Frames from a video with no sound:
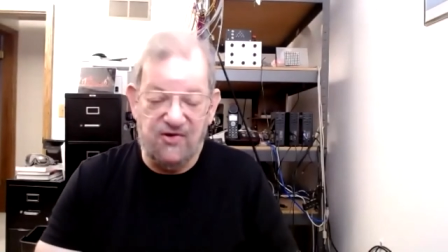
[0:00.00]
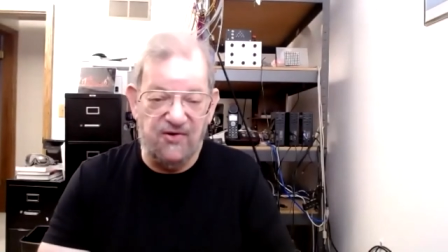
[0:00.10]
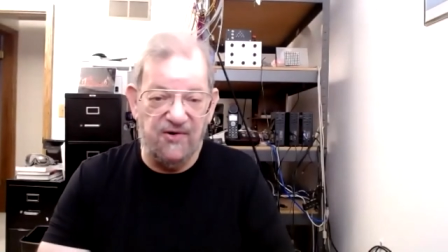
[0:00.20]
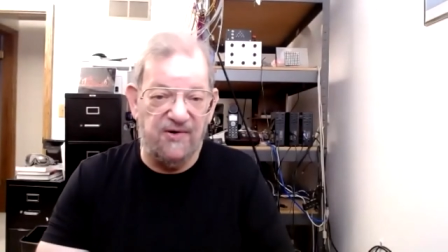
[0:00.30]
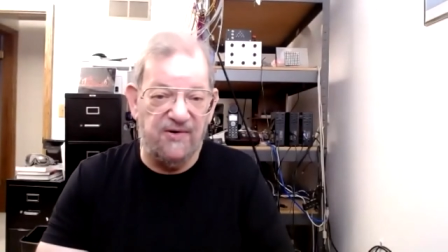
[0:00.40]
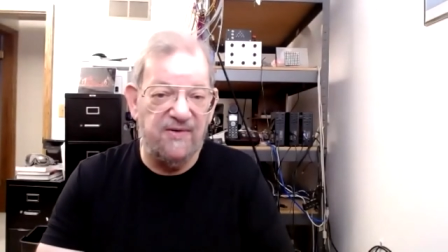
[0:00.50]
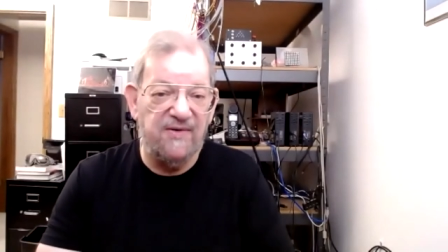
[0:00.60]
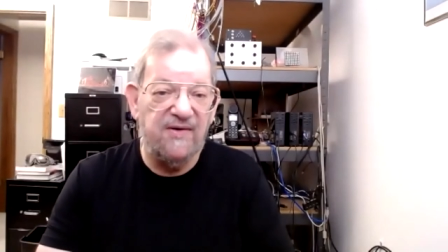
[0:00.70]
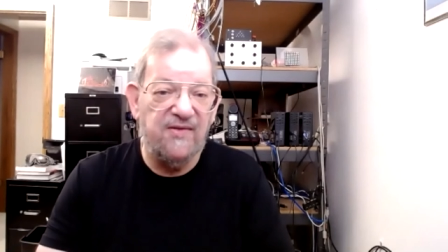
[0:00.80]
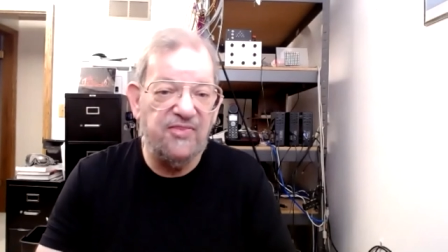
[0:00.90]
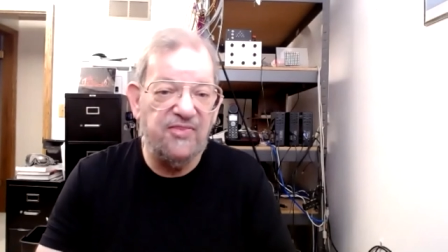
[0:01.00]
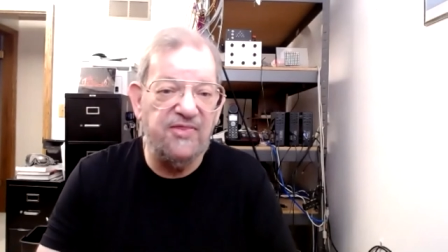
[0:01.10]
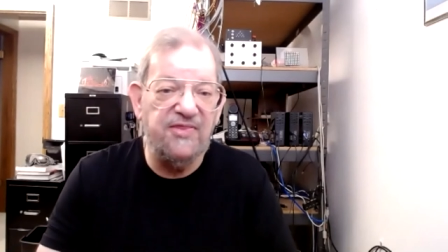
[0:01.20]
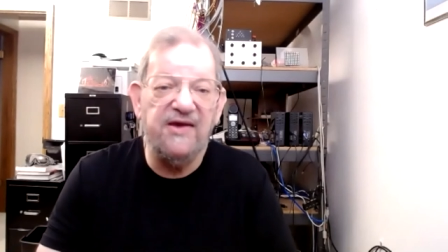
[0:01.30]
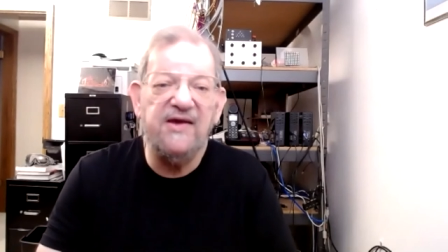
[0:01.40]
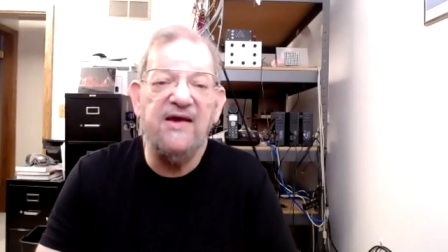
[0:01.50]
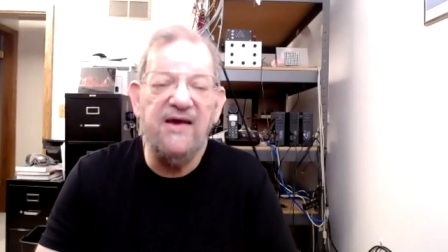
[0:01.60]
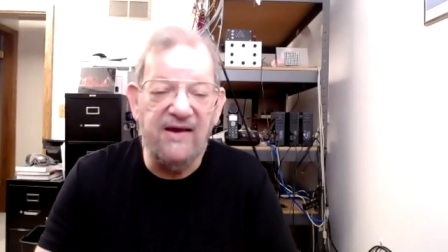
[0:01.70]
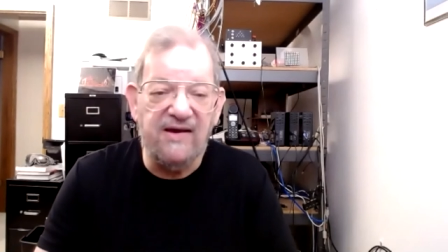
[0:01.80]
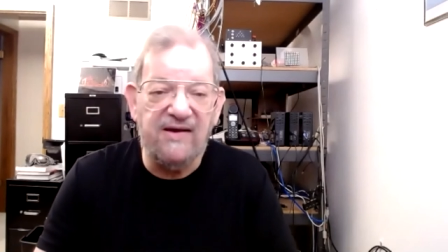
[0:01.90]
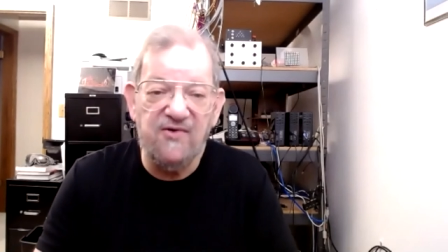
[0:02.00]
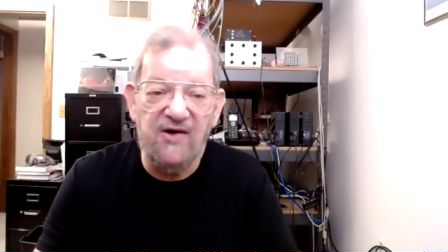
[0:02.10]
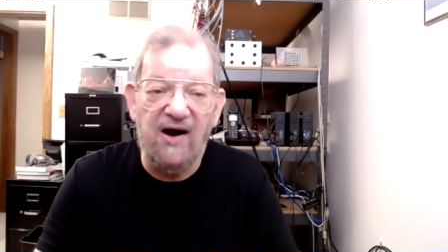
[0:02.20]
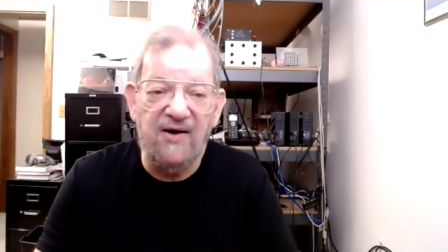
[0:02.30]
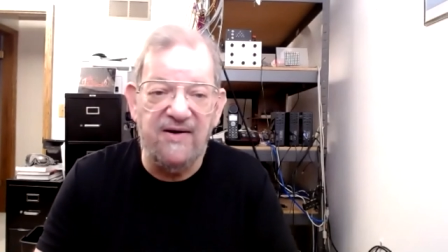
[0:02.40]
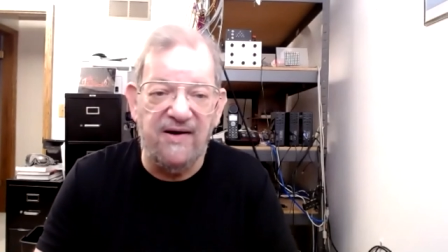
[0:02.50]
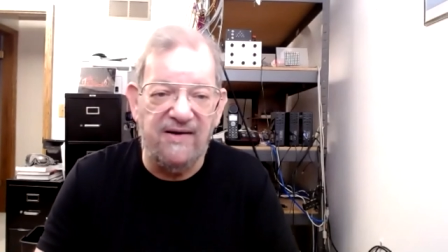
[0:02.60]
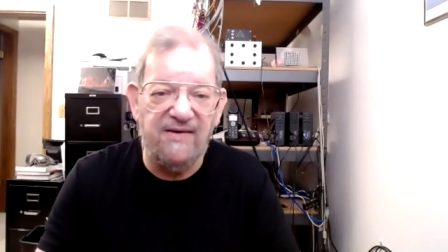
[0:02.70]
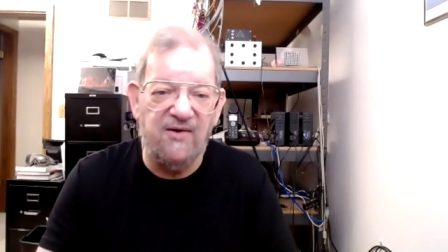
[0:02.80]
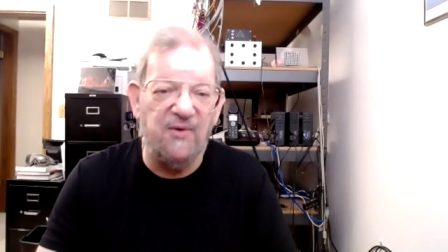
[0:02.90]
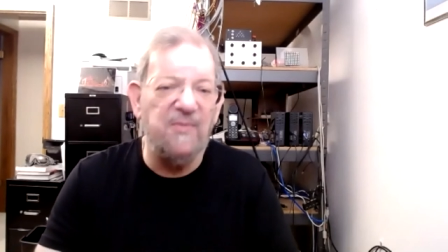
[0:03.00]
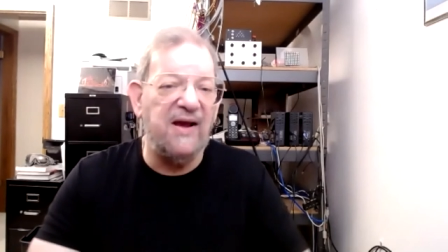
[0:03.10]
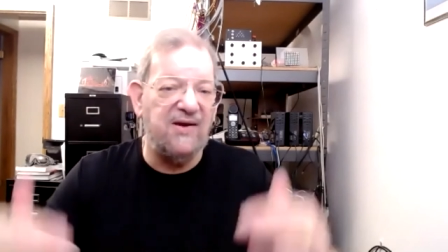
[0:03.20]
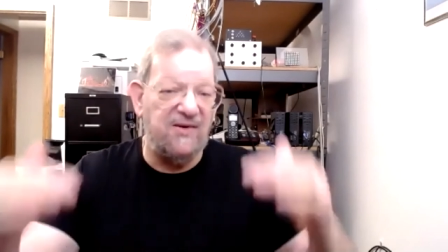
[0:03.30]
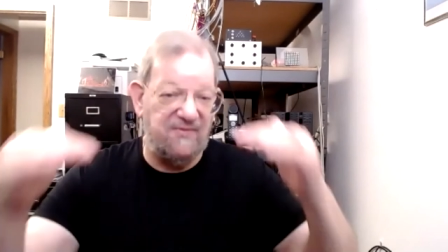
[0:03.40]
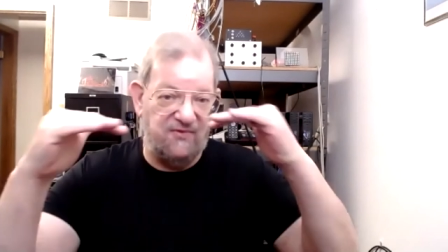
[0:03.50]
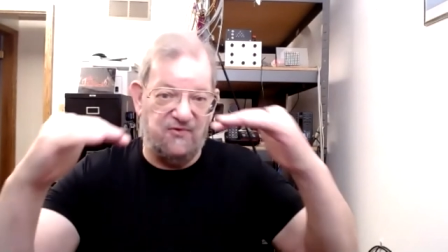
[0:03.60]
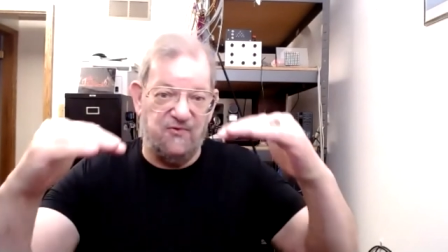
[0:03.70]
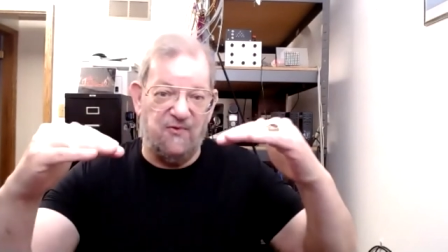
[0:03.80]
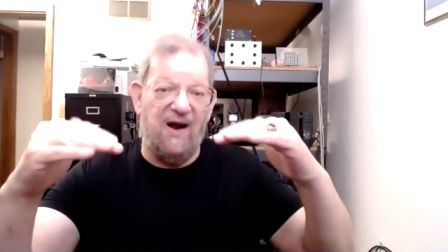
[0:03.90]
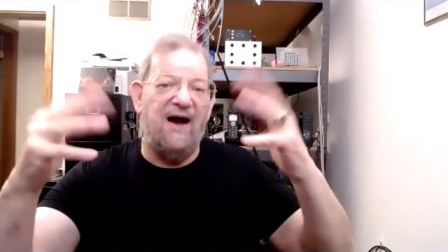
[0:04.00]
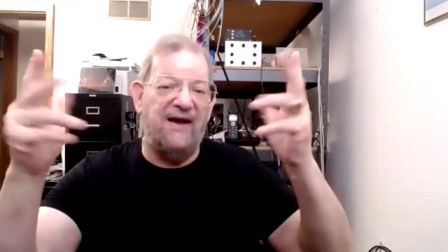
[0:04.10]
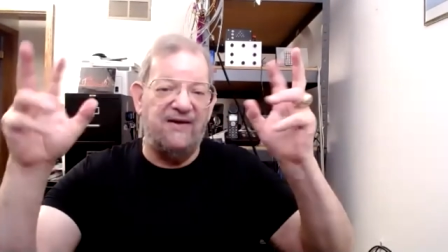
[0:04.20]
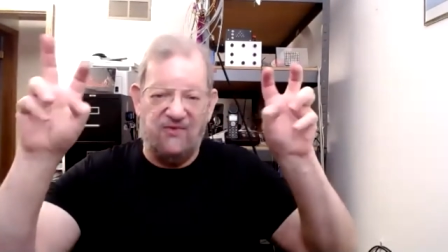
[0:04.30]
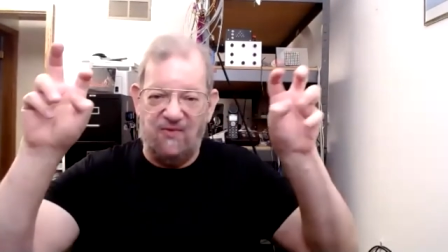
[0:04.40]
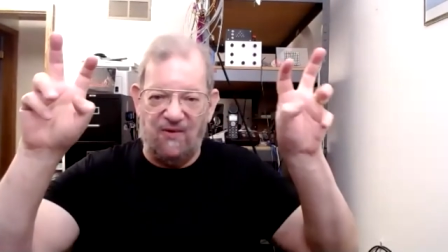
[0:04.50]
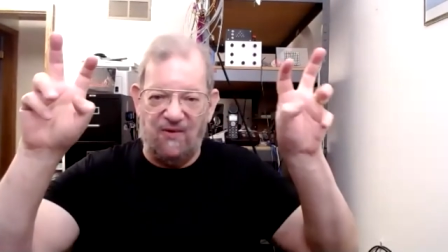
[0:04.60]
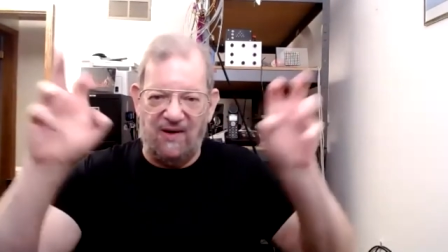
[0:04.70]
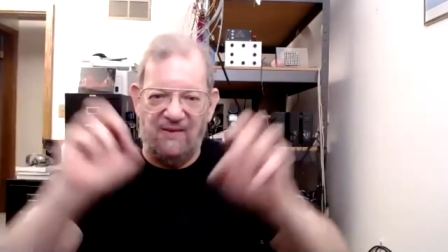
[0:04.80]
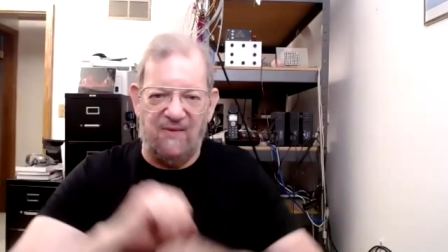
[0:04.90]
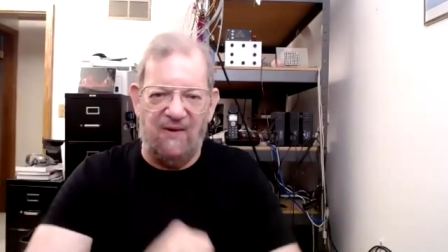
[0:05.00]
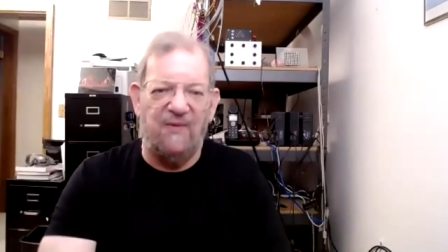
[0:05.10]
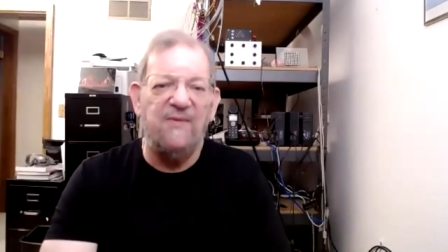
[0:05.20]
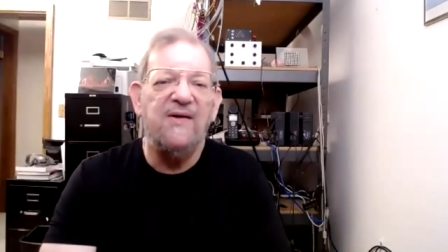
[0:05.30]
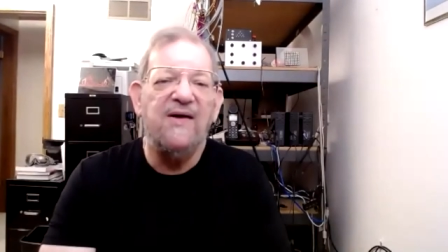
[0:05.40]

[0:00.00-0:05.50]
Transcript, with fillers: cure the ink, harden it, or make it dry, quote unquote.